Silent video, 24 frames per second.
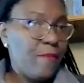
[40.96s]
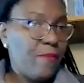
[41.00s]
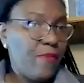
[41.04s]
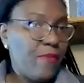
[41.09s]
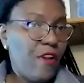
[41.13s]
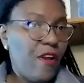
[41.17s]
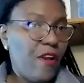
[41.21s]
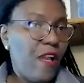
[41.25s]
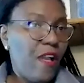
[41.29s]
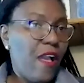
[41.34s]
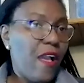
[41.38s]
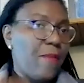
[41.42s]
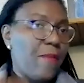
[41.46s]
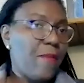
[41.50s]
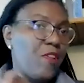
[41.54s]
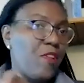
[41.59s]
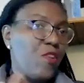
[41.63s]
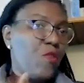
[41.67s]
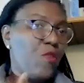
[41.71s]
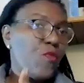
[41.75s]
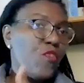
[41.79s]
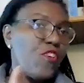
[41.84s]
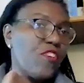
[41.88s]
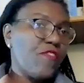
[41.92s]

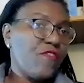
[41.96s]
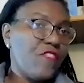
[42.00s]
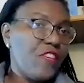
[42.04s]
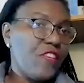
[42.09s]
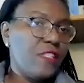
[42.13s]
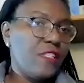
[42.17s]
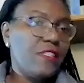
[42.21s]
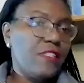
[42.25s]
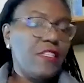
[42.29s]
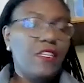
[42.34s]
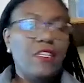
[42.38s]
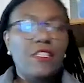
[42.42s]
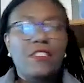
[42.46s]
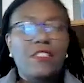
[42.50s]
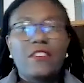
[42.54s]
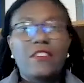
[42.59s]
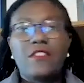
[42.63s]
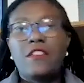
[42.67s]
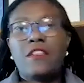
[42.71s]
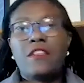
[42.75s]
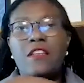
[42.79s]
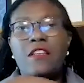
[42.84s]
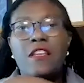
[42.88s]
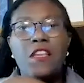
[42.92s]
work
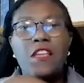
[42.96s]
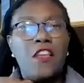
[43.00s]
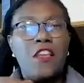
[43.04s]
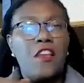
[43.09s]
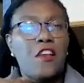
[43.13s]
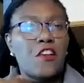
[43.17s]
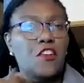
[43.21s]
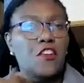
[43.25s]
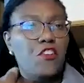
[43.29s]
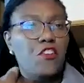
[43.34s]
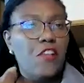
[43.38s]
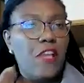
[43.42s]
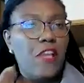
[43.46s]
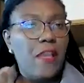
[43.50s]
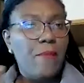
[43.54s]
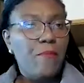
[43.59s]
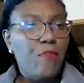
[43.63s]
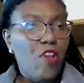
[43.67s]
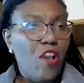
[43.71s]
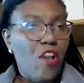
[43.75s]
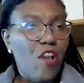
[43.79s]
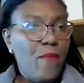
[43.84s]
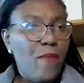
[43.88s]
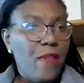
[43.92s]
visas,
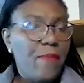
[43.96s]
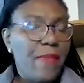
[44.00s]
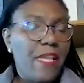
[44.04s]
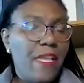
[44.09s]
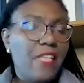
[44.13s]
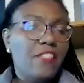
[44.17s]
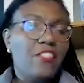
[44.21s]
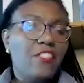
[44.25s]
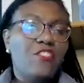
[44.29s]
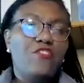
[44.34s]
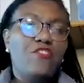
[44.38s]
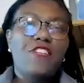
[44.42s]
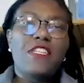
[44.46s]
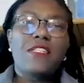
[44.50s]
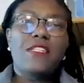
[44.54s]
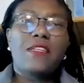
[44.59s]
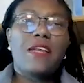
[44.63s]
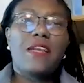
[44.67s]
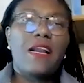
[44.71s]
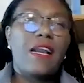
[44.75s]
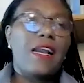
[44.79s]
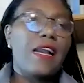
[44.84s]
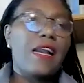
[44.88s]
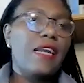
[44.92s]
employment-based green
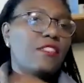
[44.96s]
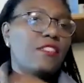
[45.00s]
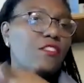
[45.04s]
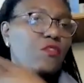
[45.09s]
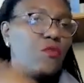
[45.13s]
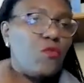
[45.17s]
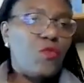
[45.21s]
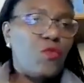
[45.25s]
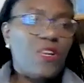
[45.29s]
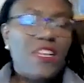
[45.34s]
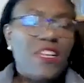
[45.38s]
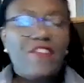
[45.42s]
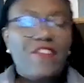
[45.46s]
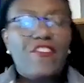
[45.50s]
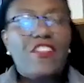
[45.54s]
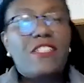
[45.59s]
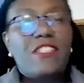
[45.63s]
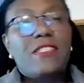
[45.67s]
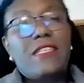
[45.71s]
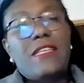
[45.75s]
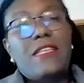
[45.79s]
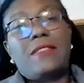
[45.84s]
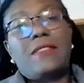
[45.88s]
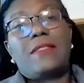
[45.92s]
cards, whatever
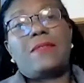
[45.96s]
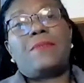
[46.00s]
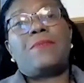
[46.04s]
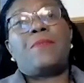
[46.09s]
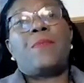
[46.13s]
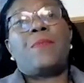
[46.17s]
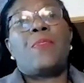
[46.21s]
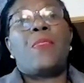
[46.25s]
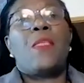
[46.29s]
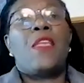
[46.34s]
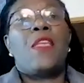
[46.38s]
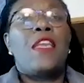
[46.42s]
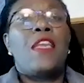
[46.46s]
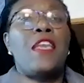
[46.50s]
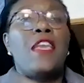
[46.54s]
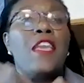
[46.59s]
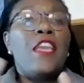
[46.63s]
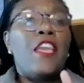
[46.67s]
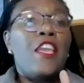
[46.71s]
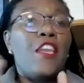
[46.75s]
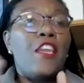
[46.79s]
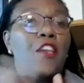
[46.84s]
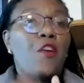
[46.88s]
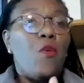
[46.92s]
it is.
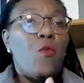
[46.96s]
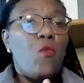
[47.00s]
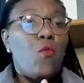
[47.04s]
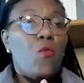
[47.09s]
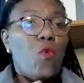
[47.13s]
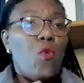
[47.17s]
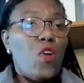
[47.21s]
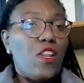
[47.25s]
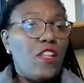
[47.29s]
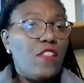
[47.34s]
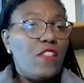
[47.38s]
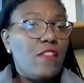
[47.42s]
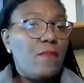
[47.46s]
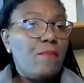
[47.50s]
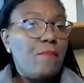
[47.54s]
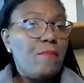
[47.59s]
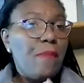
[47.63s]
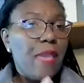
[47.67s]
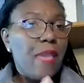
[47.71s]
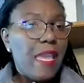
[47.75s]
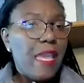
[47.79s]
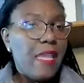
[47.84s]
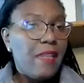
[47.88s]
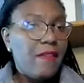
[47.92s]
One of the
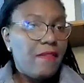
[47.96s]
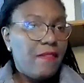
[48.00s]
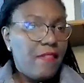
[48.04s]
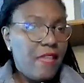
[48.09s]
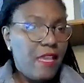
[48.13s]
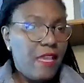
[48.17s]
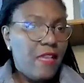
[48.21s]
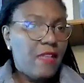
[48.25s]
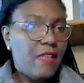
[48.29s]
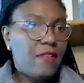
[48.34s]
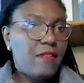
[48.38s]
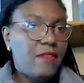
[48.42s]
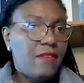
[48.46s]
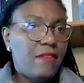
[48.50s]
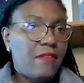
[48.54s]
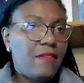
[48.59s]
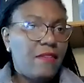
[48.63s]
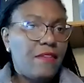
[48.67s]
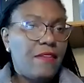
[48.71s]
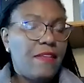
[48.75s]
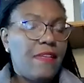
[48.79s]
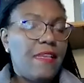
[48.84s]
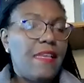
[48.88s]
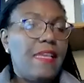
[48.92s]
main things
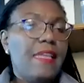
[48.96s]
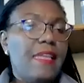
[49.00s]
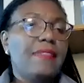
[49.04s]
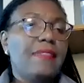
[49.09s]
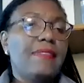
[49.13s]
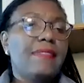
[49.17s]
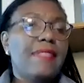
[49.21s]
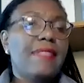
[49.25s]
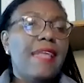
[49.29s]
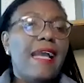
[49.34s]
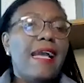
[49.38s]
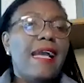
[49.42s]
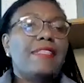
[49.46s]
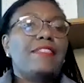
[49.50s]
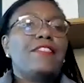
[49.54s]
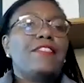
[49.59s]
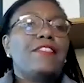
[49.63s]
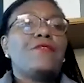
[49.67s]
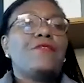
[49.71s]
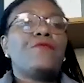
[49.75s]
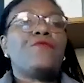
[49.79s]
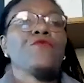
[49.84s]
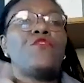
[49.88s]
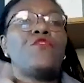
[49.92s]
is that
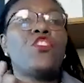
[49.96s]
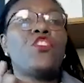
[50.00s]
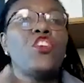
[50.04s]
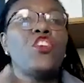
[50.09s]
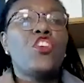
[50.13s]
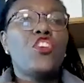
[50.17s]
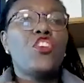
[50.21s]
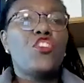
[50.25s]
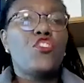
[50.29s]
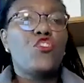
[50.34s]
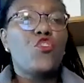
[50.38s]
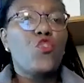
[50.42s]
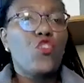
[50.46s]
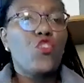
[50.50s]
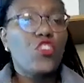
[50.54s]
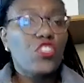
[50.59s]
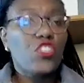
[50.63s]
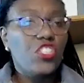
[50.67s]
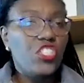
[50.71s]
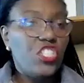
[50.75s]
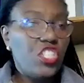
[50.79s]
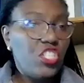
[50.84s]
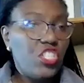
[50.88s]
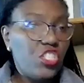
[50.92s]
your
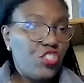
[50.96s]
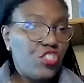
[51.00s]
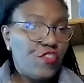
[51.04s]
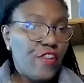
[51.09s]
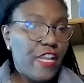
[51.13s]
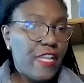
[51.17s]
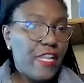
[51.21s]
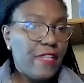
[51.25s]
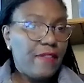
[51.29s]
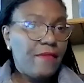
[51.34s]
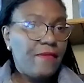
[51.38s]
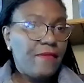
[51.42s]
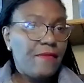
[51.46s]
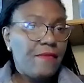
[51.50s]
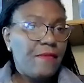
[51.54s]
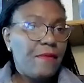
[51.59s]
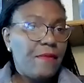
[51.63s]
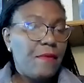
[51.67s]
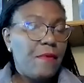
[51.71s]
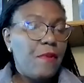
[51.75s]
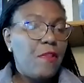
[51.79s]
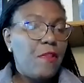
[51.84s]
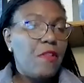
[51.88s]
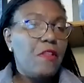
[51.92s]
children,
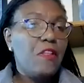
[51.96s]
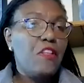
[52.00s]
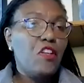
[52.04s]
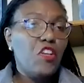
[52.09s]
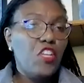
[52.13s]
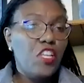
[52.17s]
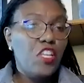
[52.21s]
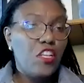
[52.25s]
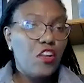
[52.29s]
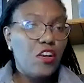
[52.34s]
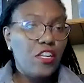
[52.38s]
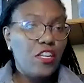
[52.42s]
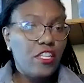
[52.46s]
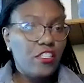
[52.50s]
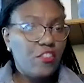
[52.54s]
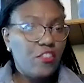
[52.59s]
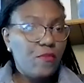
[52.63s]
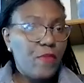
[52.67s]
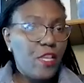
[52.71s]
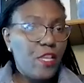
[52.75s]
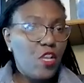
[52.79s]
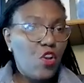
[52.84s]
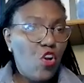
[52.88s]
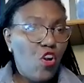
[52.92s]
in order to
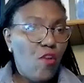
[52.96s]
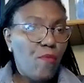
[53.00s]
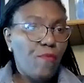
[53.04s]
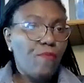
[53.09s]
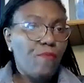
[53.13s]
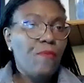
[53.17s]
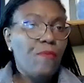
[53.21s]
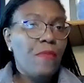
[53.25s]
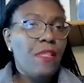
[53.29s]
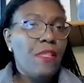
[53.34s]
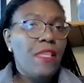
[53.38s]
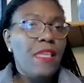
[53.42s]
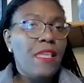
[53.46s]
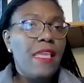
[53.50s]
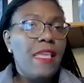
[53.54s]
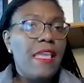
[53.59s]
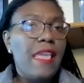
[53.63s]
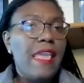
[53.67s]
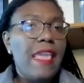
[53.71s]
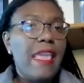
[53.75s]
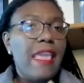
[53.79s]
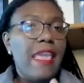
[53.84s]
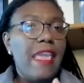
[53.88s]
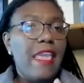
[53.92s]
become
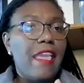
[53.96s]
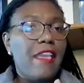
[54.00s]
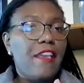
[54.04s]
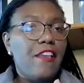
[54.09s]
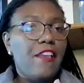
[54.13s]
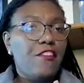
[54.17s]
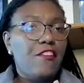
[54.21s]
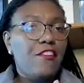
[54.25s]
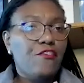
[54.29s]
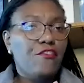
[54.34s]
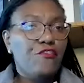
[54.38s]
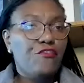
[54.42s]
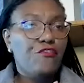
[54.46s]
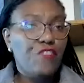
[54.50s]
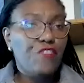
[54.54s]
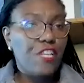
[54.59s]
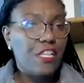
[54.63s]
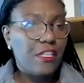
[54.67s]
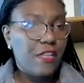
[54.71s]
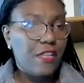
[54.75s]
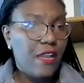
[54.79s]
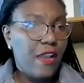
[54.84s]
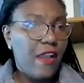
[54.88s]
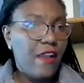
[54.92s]
a
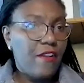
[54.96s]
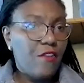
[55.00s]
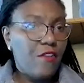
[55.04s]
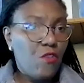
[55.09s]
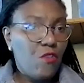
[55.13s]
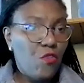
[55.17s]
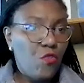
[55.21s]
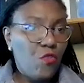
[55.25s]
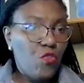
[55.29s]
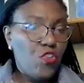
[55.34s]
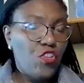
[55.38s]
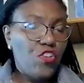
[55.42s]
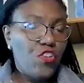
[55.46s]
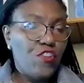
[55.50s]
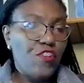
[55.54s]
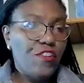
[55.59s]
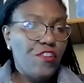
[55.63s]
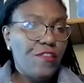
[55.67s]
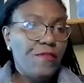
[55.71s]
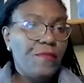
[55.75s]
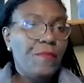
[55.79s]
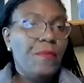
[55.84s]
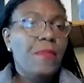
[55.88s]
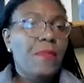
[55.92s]
green card holder,